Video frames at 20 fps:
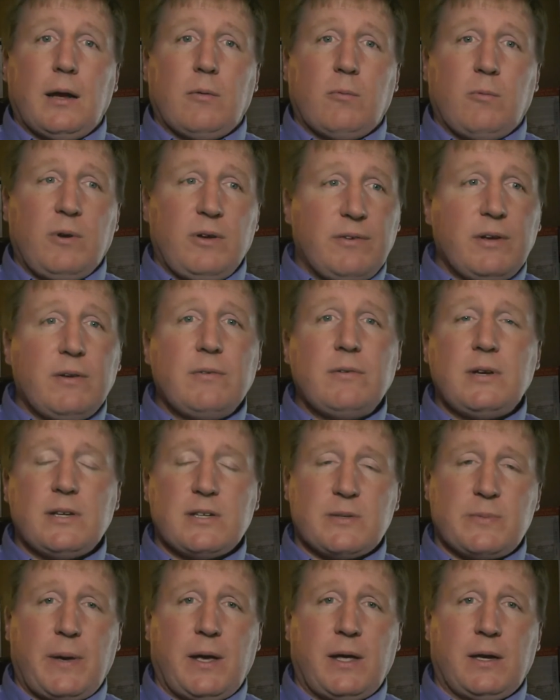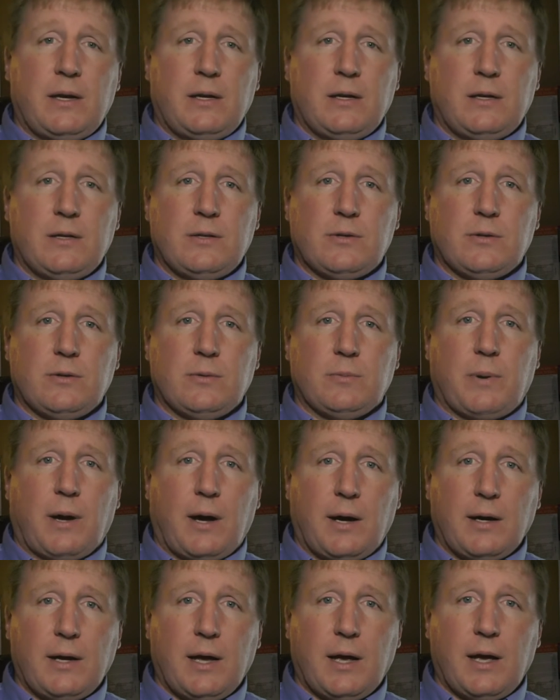We've even expanded into
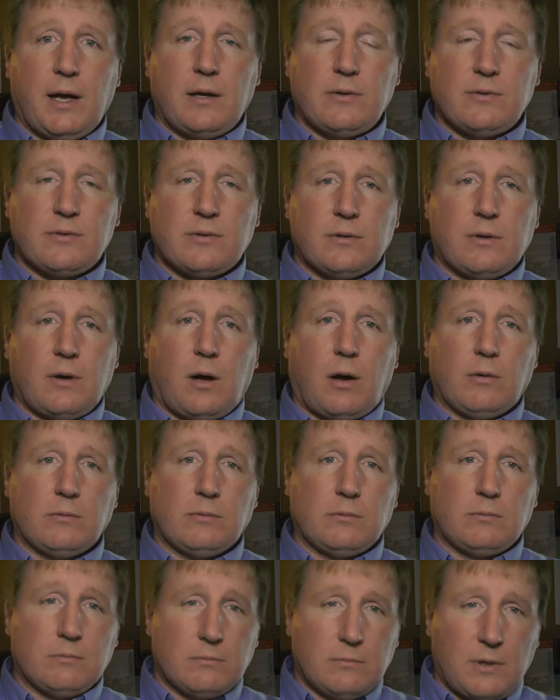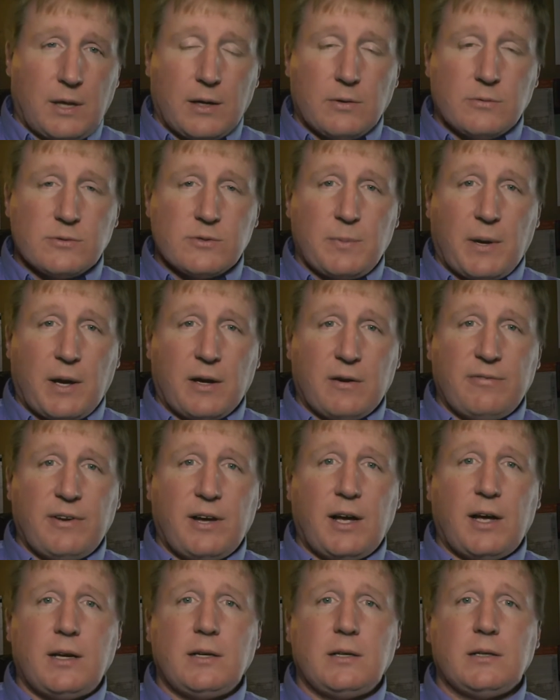podcasts on like on
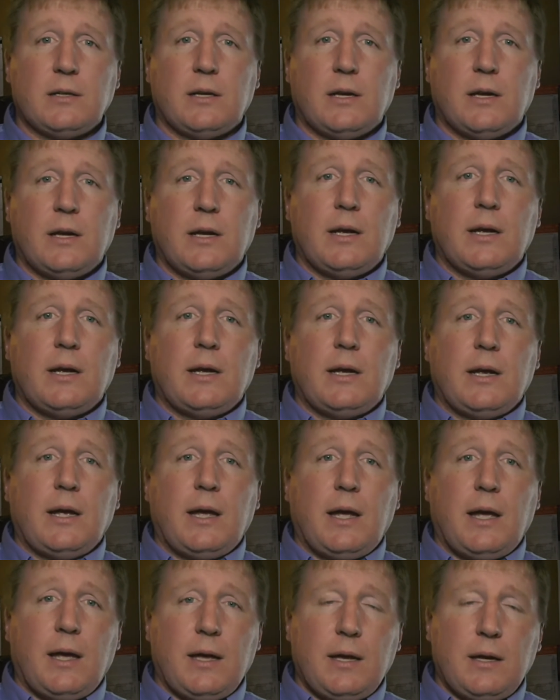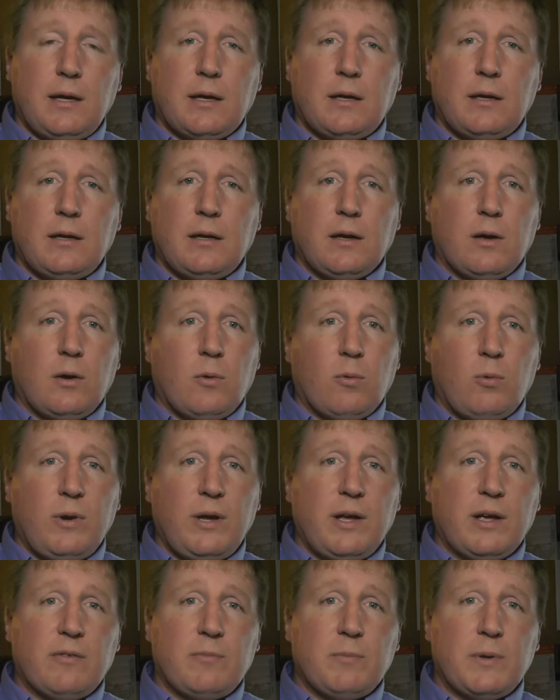Spotify, and
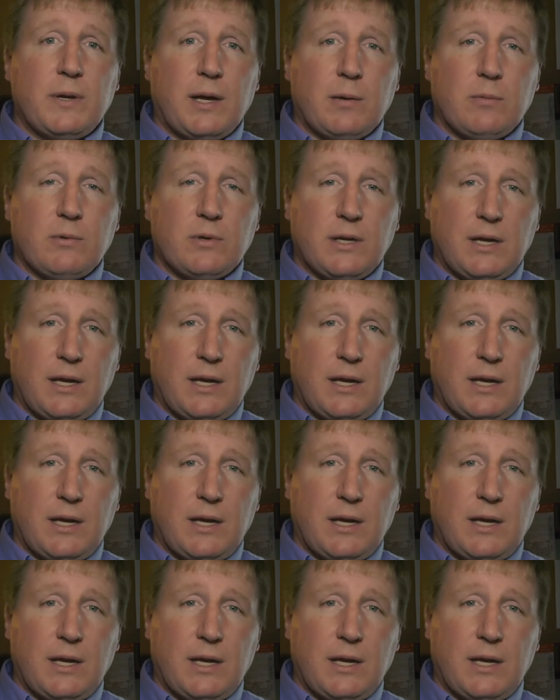we have been able to